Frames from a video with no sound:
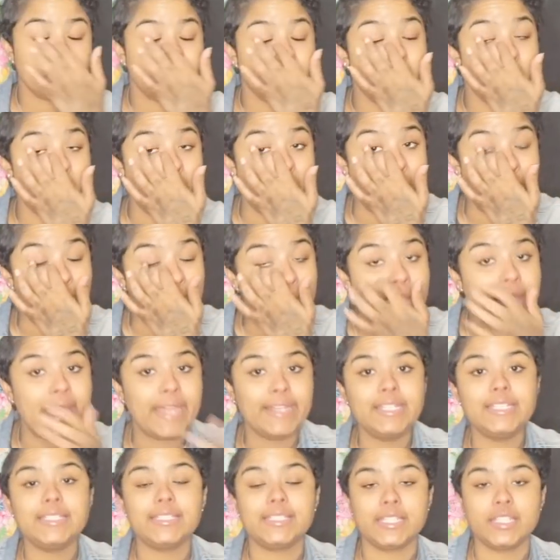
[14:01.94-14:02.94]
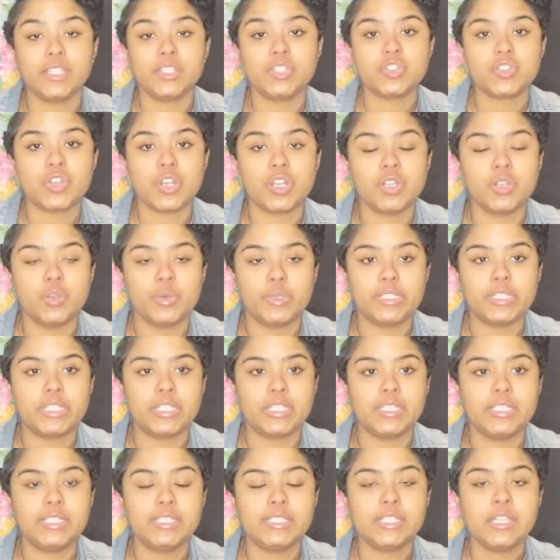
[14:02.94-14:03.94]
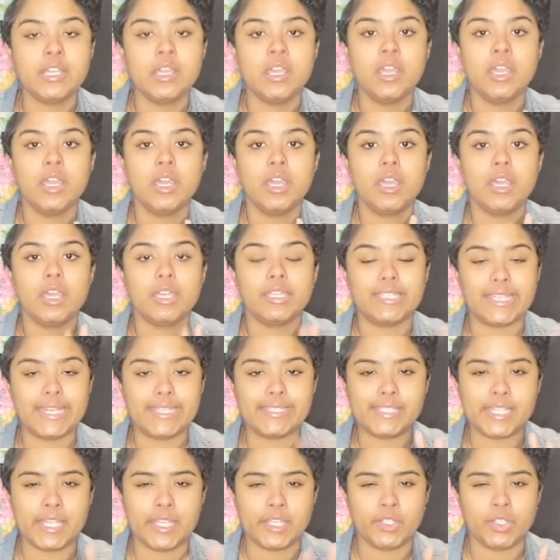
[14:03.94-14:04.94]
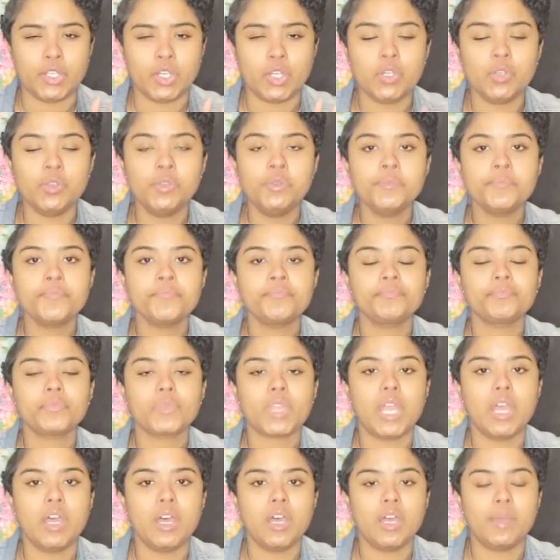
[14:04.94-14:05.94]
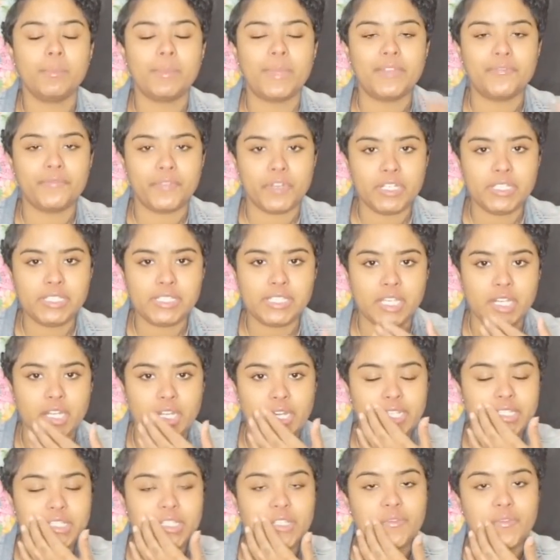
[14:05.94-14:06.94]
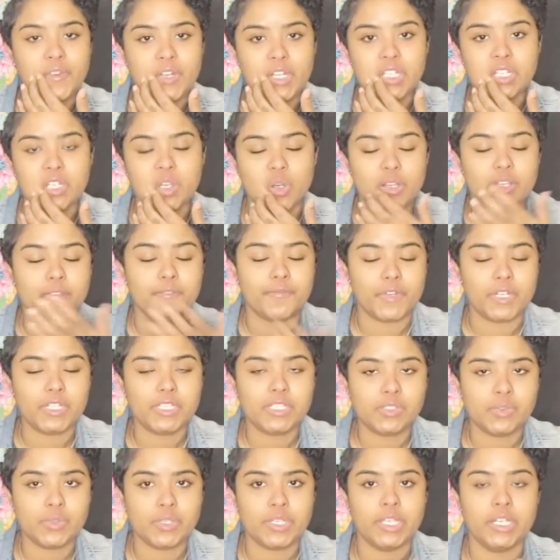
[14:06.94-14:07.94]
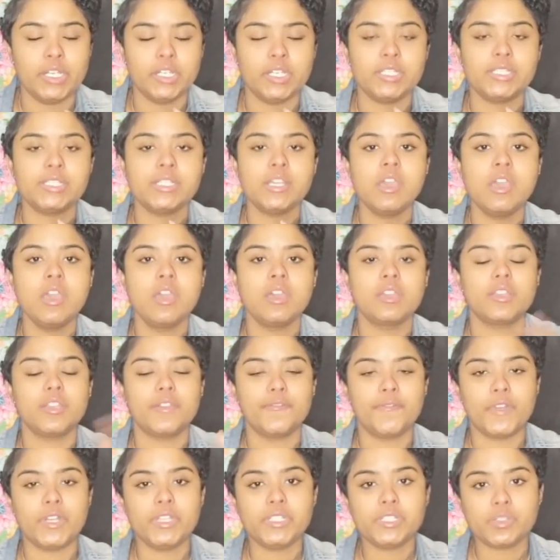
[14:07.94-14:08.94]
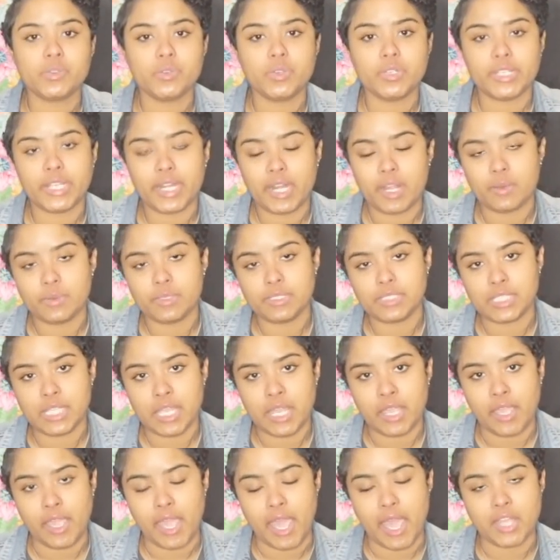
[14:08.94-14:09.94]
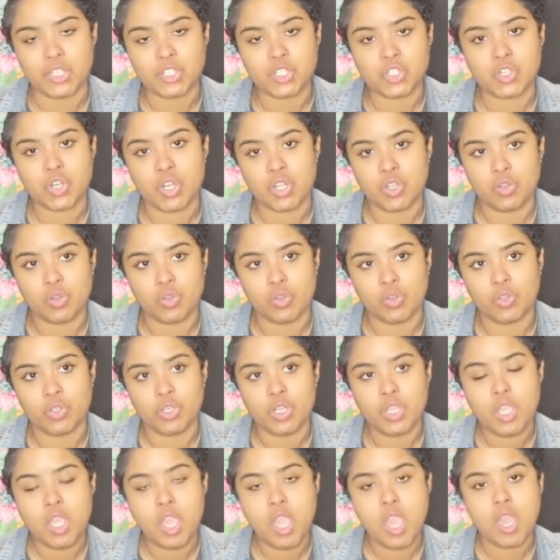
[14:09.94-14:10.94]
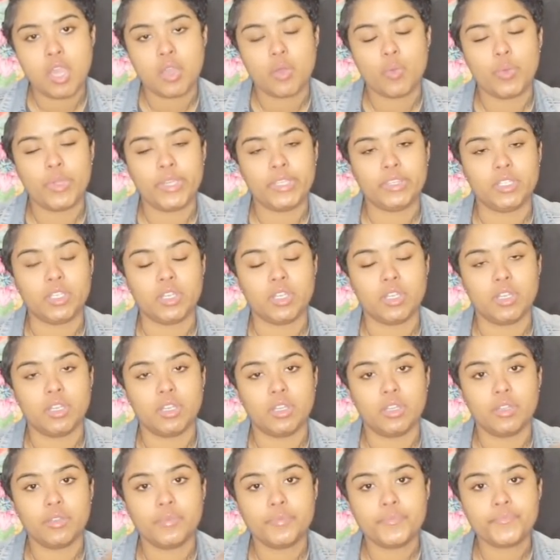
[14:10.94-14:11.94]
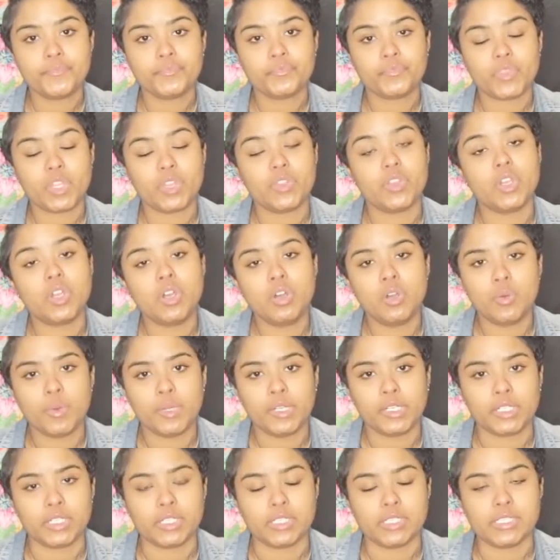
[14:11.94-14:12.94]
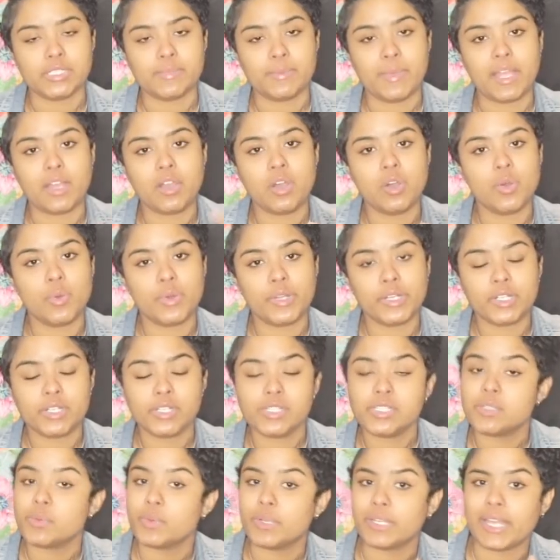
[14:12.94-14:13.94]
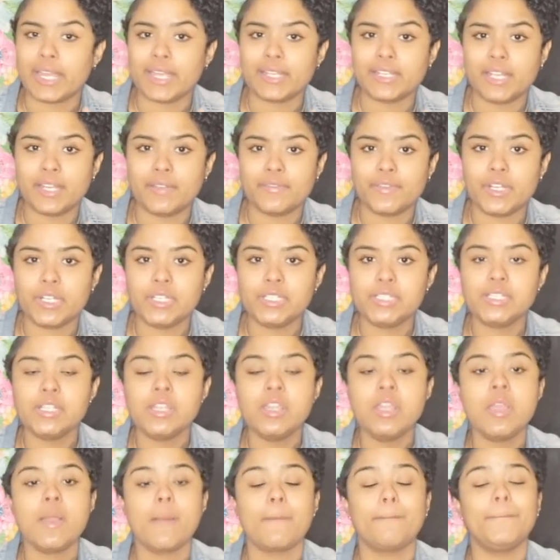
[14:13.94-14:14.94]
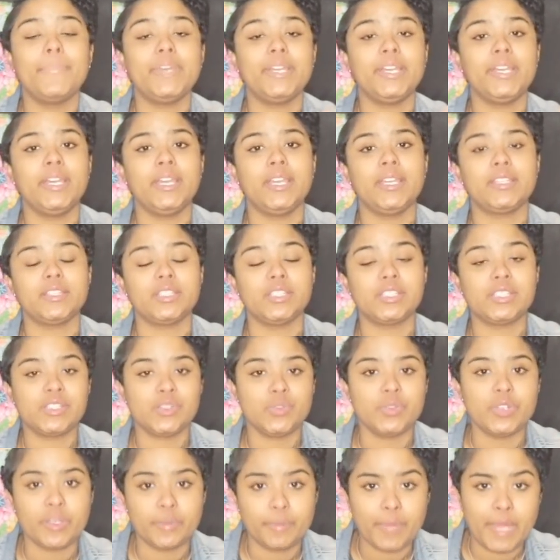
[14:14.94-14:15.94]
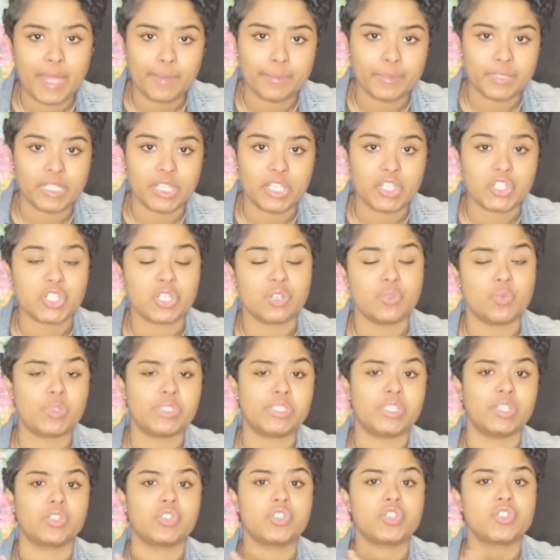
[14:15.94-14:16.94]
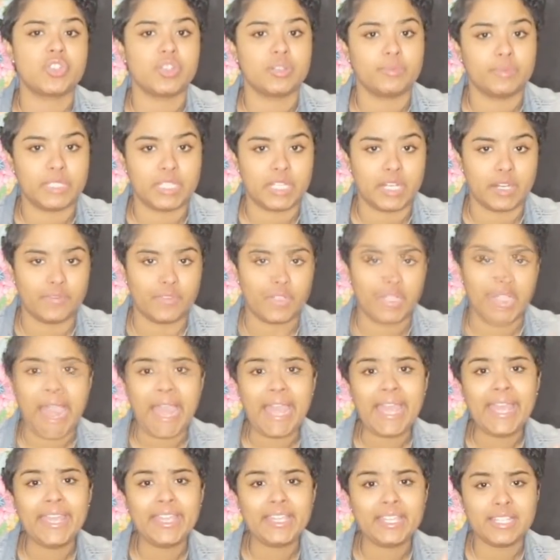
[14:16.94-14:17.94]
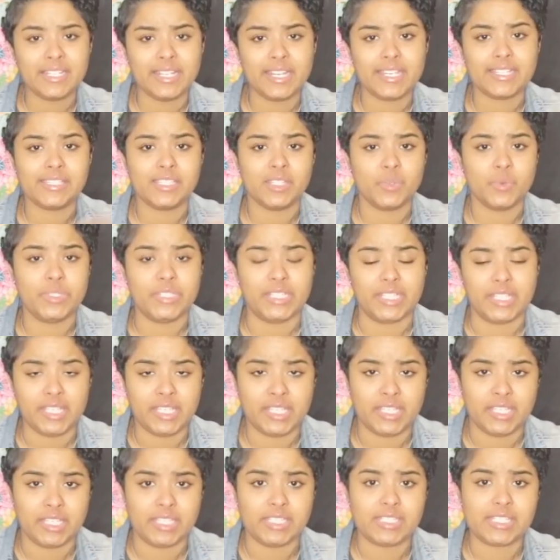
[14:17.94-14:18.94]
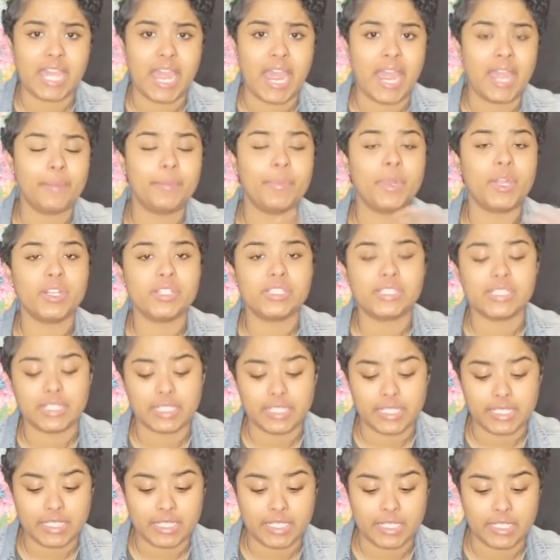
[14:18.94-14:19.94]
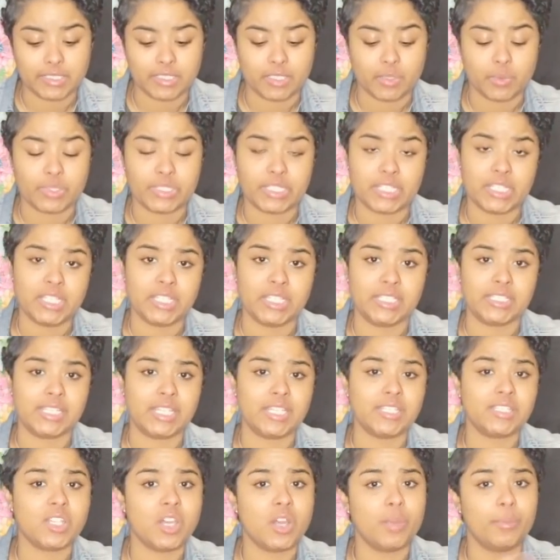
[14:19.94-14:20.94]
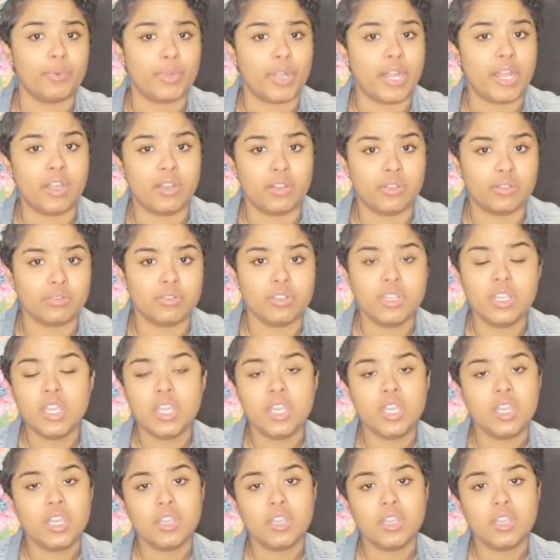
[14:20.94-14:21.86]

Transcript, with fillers: So I kind of did struggle with this, yes and no. Uh, my first year at the first, or the first two years, the first school that I was at, I struggled with uh, the coworkers. My coworkers were not diverse, but the student population was extremely diverse. I connected with the kids. I personally connected with the kids. They saw brown,